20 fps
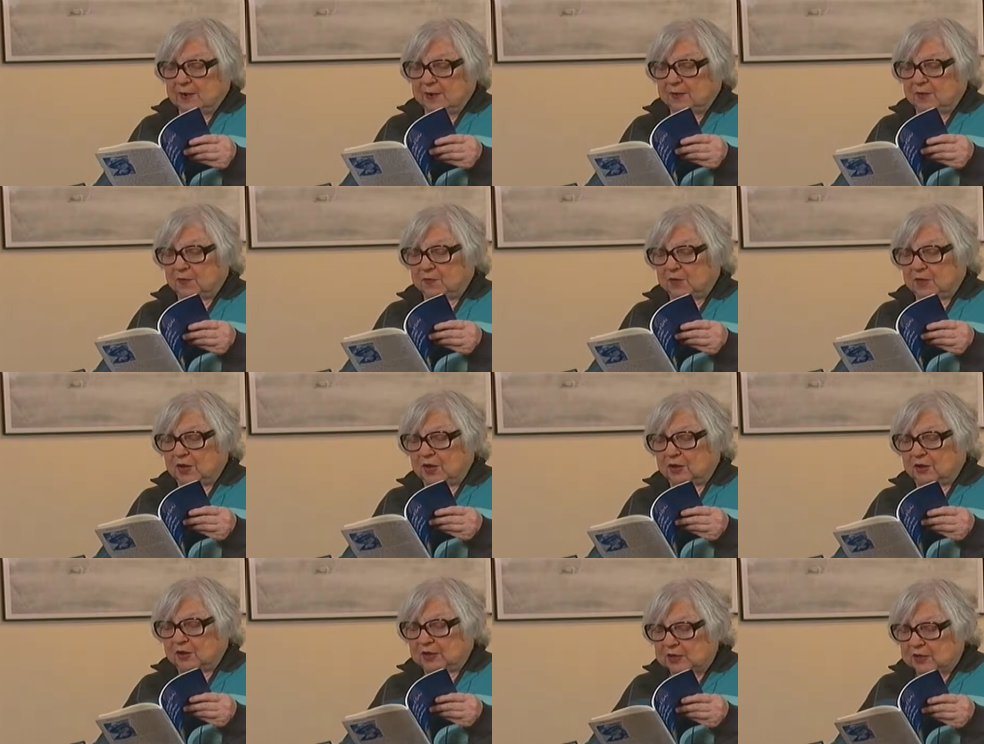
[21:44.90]
on,
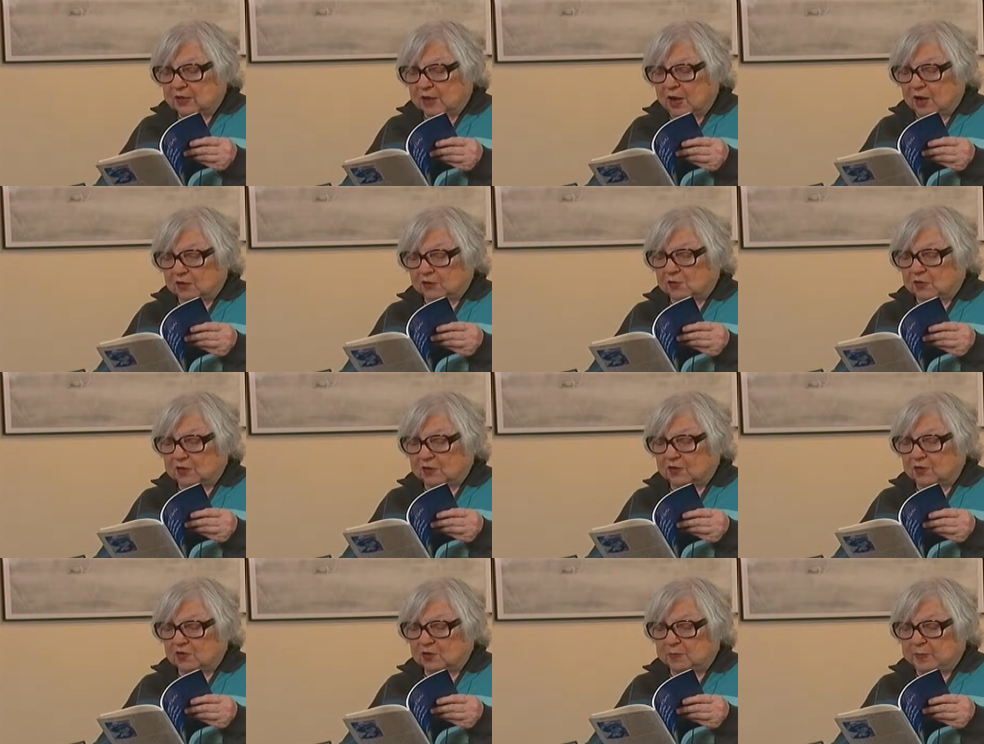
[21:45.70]
um, uh, in concrete
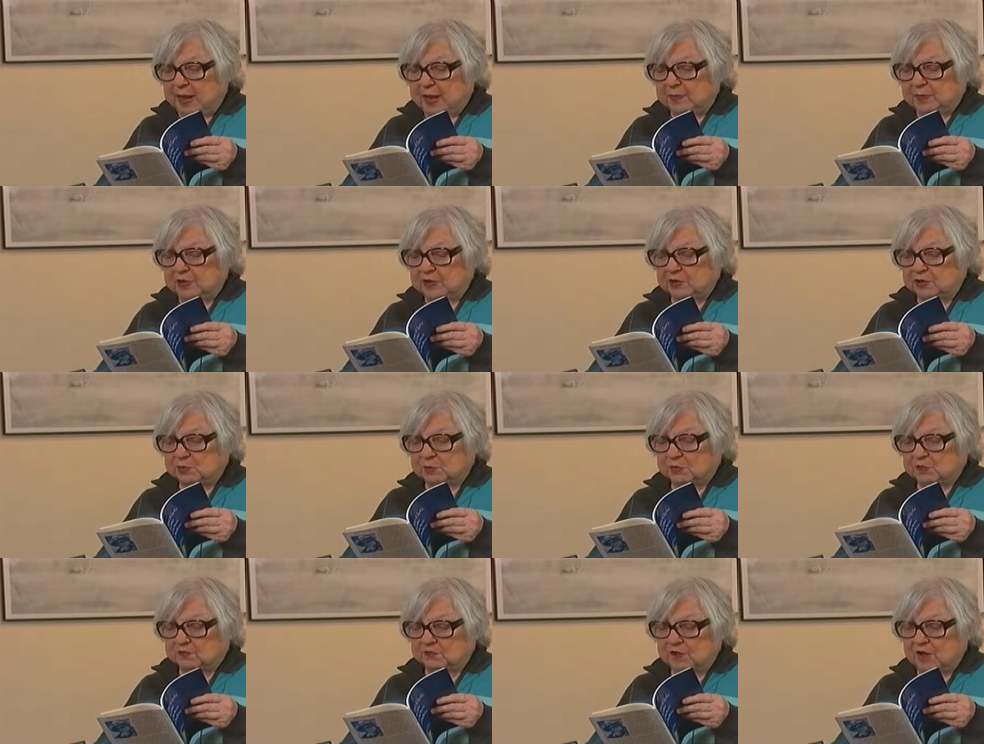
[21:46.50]
on the
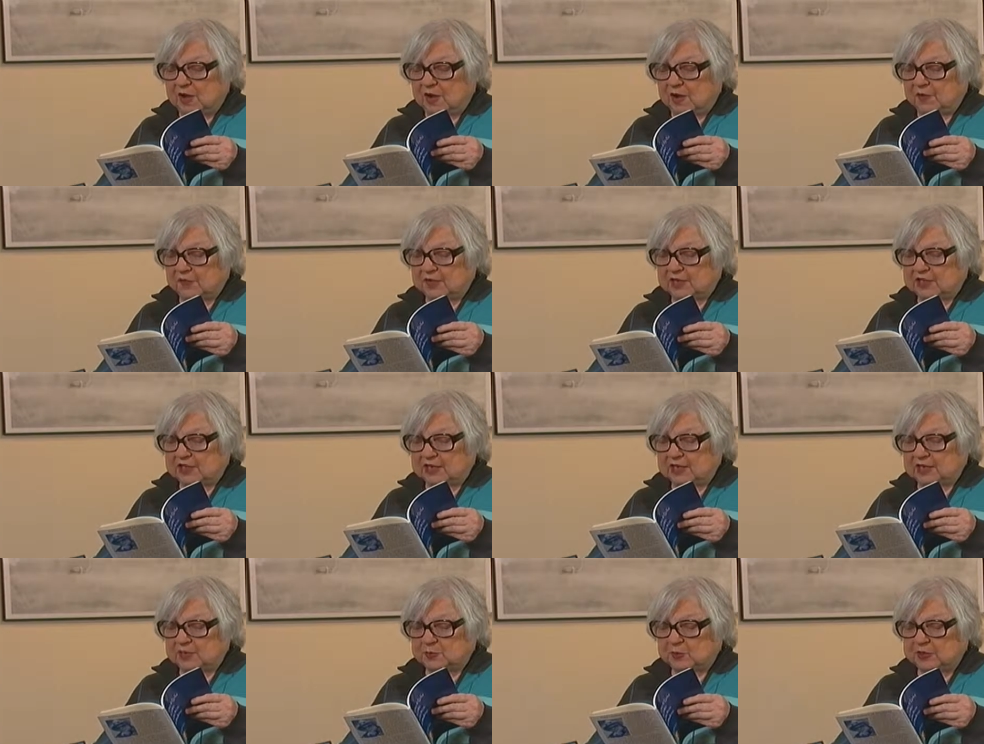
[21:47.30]
baptismal font that
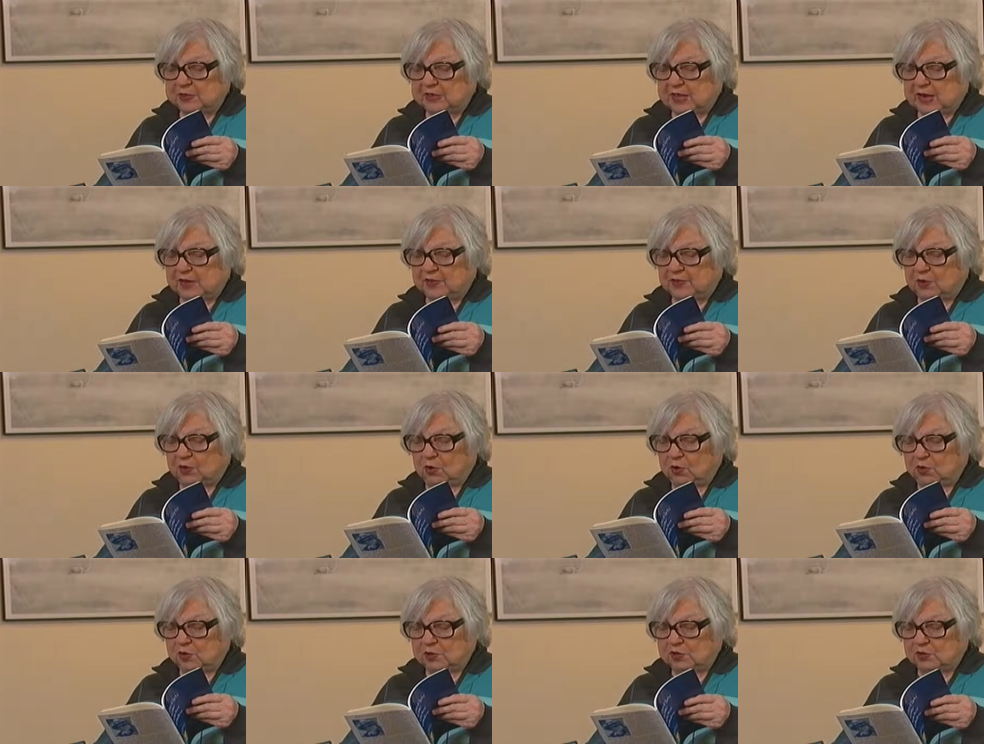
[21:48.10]
stands beside the
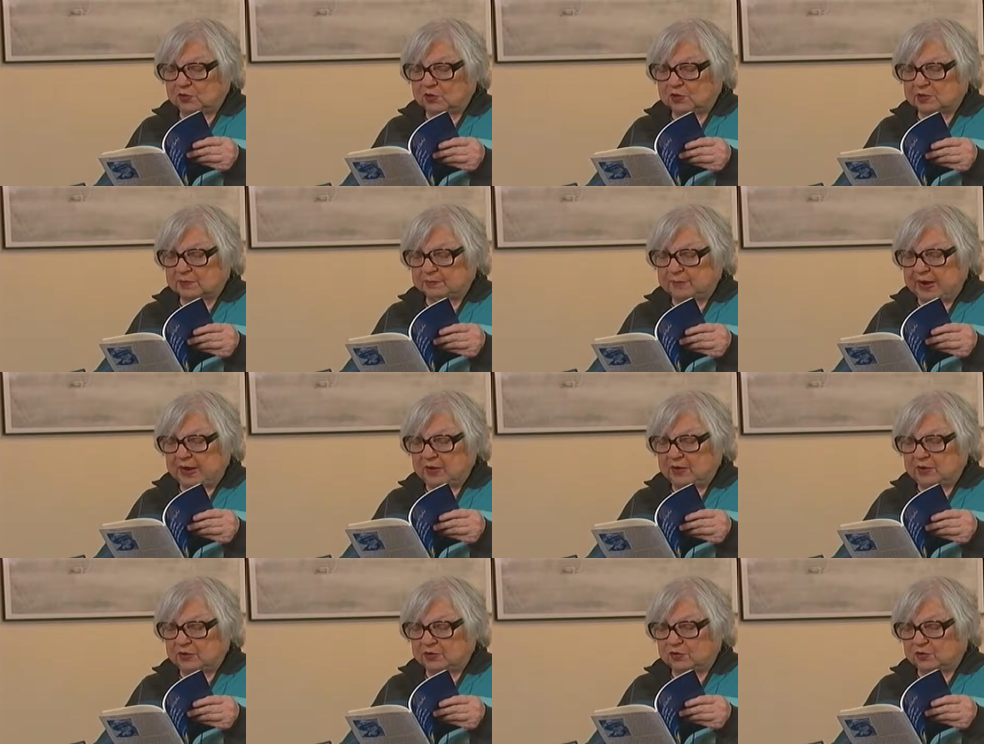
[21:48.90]
organist who is
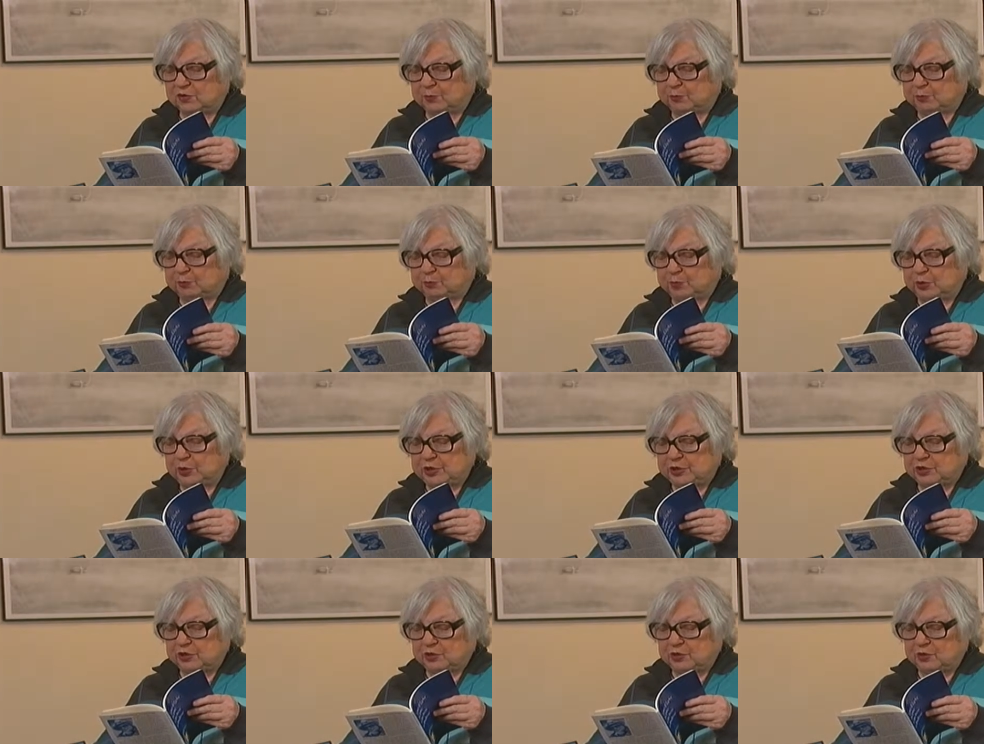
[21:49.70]
married to the
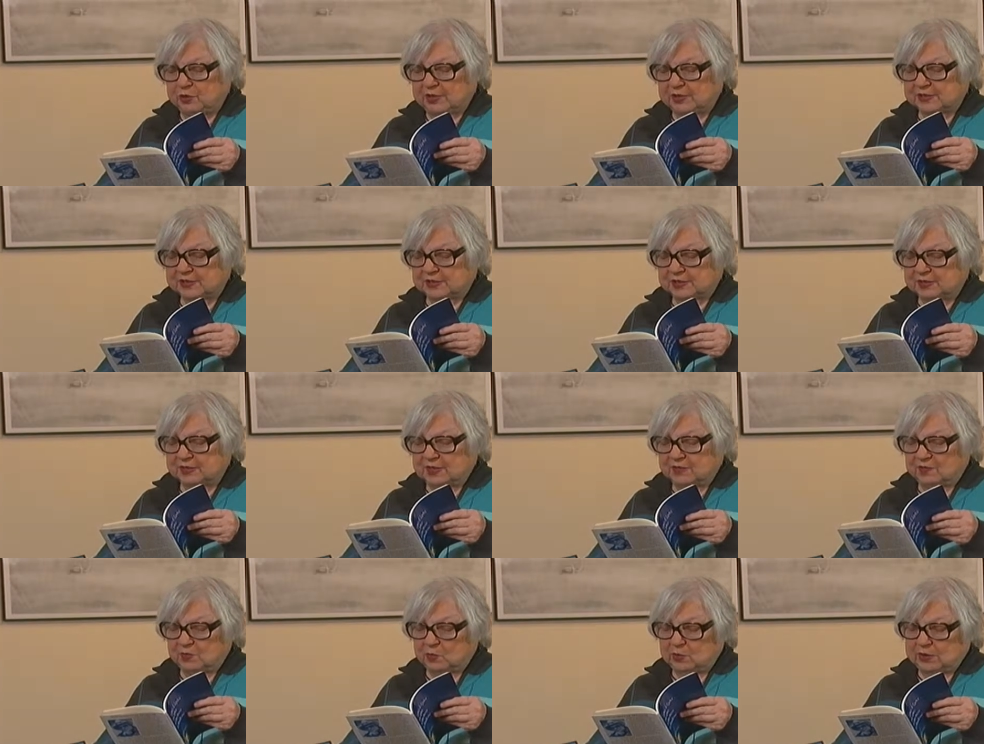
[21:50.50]
preacher who has a
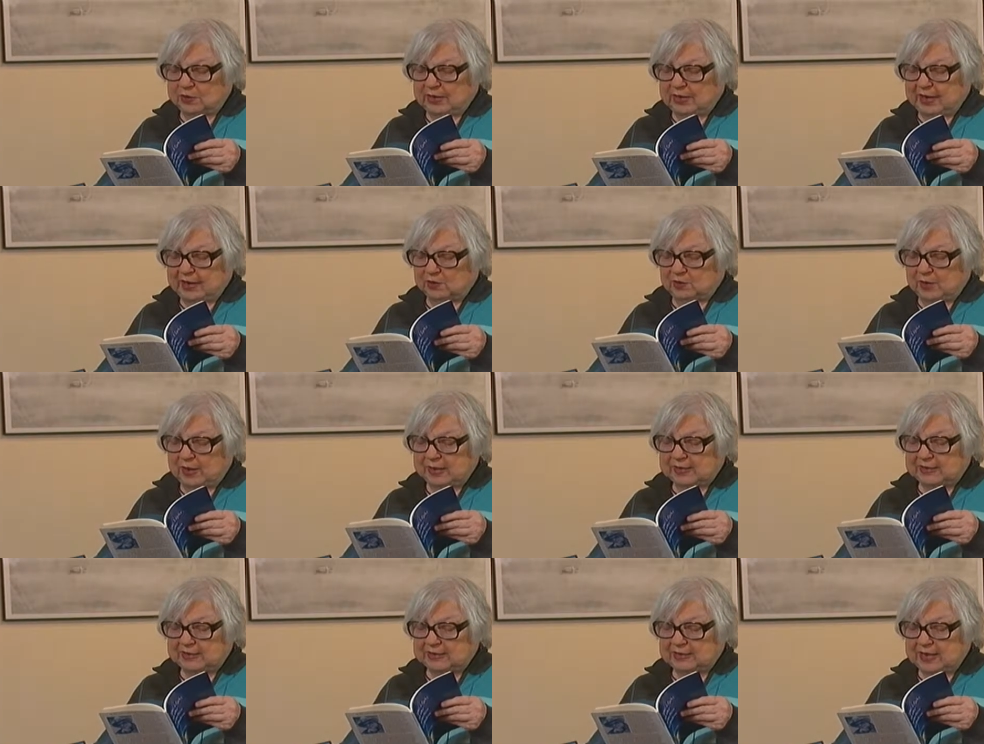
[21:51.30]
silver one hanging around
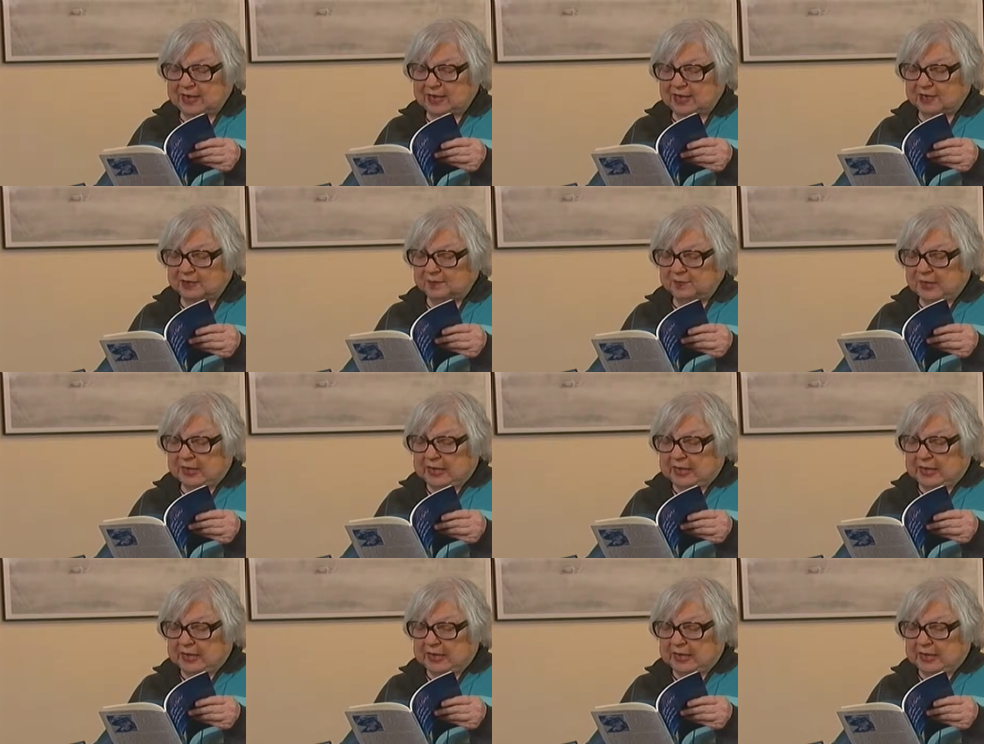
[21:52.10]
his neck.